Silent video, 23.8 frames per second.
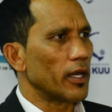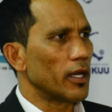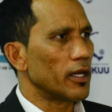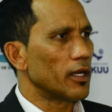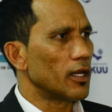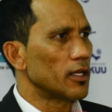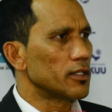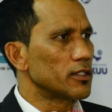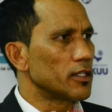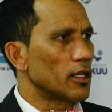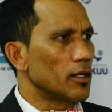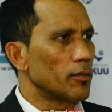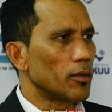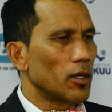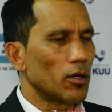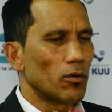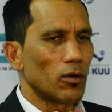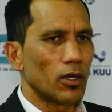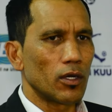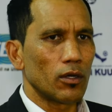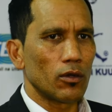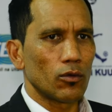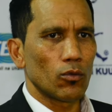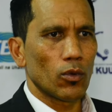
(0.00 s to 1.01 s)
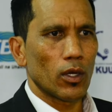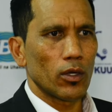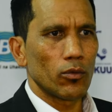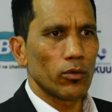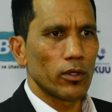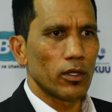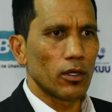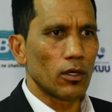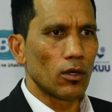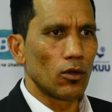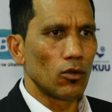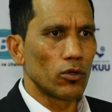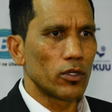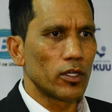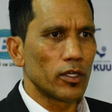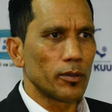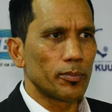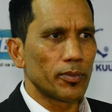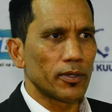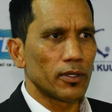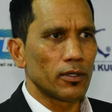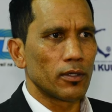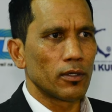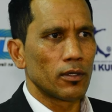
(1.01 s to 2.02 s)
had Ateba one-on-one with the
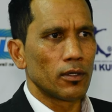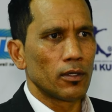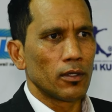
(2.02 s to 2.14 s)
goalkeeper.